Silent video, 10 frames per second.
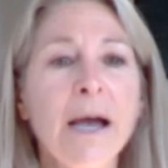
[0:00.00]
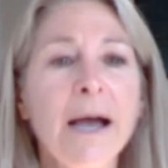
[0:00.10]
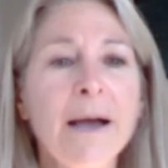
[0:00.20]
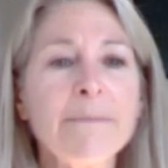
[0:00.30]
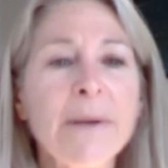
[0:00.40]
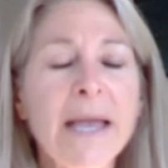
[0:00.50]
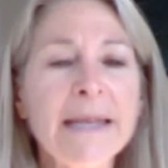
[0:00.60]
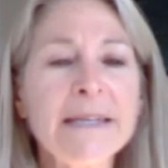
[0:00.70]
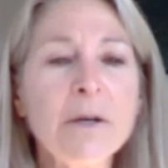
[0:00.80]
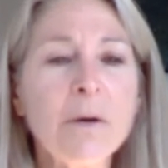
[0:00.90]
Um,
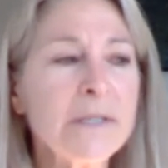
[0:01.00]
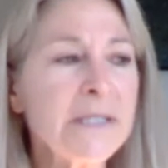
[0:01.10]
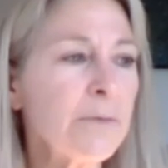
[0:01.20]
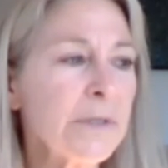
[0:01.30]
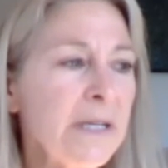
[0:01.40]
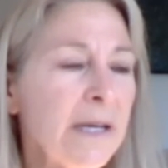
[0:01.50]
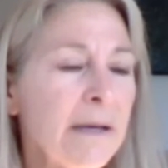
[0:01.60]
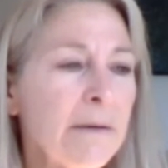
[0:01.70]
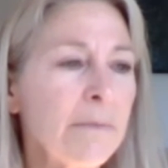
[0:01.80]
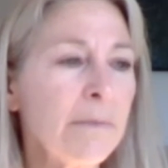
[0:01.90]
and you know, what's interesting
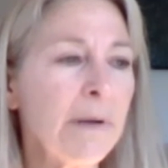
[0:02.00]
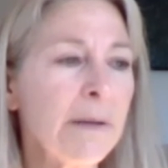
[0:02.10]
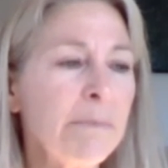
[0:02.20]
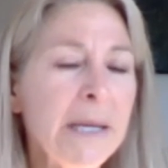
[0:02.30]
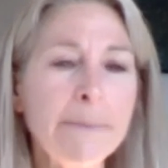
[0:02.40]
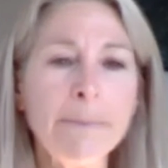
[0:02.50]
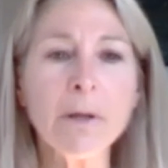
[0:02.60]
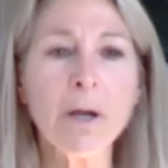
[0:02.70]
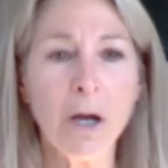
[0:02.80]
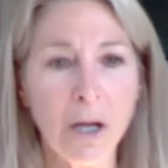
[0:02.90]
when
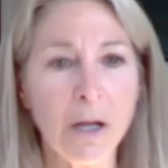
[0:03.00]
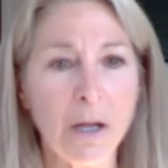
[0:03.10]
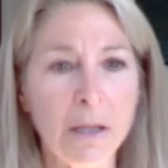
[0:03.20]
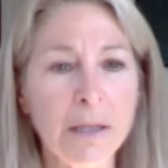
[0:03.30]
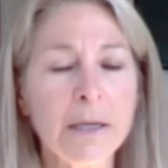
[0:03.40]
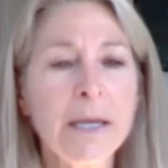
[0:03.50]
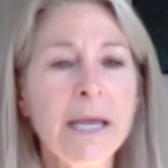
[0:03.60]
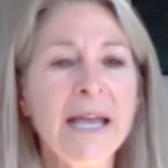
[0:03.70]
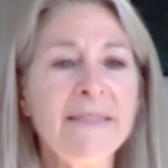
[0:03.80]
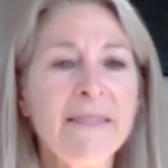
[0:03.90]
people call
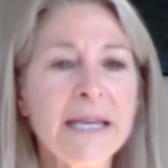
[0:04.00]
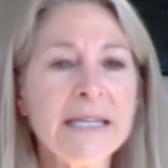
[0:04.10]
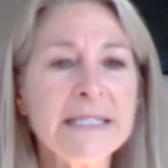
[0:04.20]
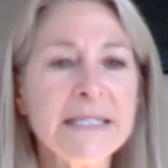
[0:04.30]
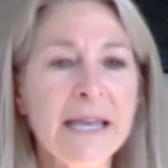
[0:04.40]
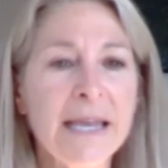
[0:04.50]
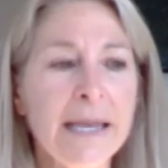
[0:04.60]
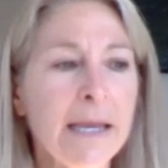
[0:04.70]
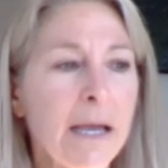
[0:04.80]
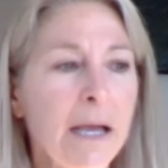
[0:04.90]
and they
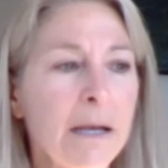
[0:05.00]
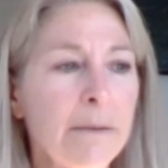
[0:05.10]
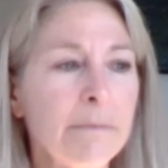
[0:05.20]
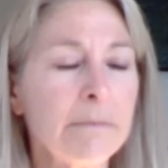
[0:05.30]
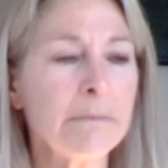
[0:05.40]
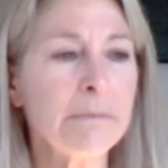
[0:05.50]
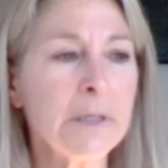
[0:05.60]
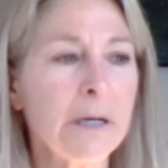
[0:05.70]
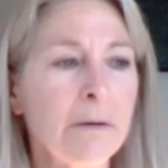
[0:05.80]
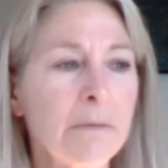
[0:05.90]
say, um,
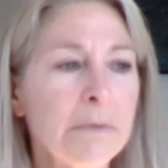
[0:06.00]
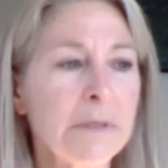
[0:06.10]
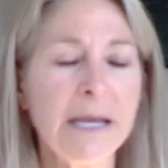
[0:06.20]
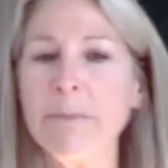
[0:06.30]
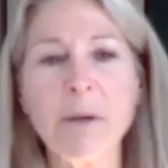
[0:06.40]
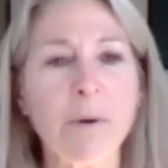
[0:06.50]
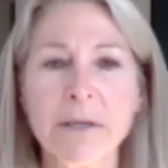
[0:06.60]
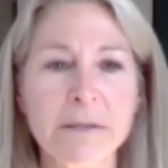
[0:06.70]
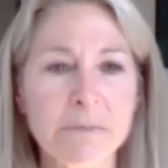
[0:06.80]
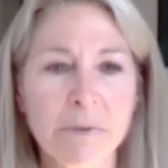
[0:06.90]
you know, tell me
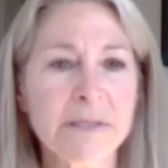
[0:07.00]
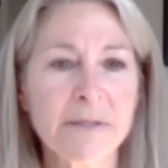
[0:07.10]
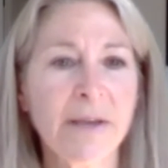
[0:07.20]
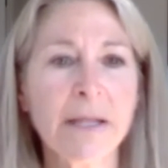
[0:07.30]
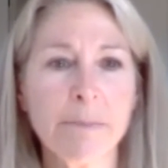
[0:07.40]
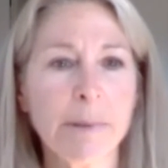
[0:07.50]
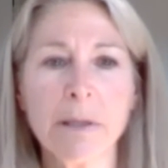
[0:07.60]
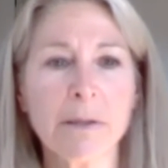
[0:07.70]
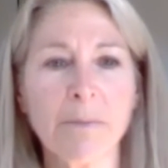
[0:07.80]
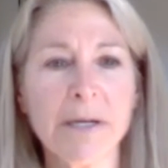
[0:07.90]
what's, what's
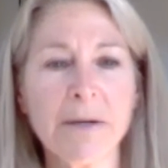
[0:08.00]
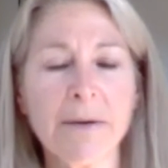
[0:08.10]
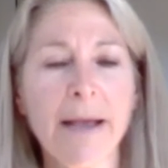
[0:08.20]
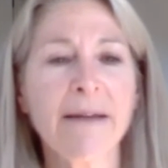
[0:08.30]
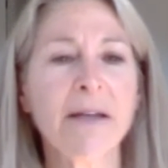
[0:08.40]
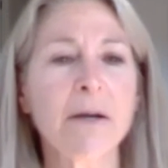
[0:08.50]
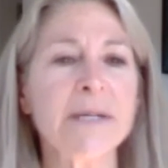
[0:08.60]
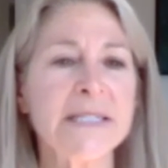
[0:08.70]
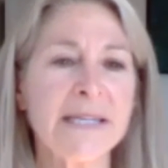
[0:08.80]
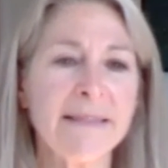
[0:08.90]
available or what you have, I
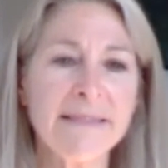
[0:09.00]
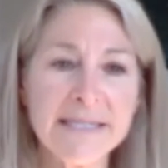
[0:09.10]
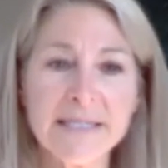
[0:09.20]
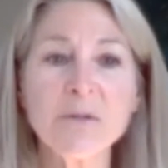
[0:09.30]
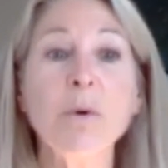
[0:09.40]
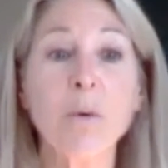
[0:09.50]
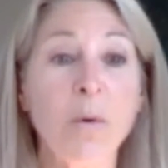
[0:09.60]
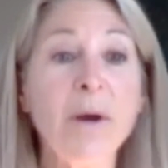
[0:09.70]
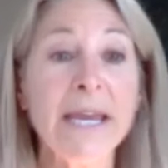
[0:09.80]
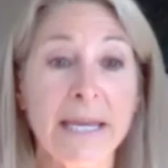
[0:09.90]
always say, this is what
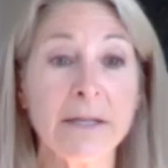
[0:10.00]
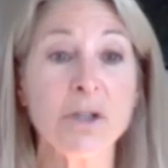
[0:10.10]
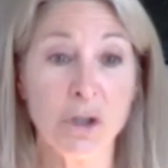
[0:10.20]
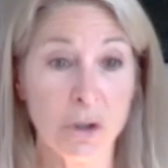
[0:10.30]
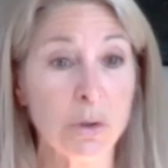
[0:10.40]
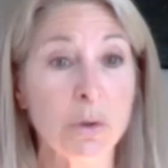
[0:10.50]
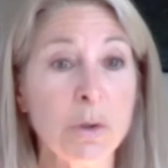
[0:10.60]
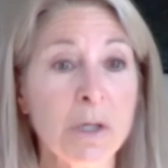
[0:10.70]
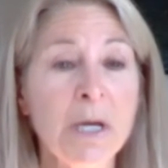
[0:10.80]
we can do.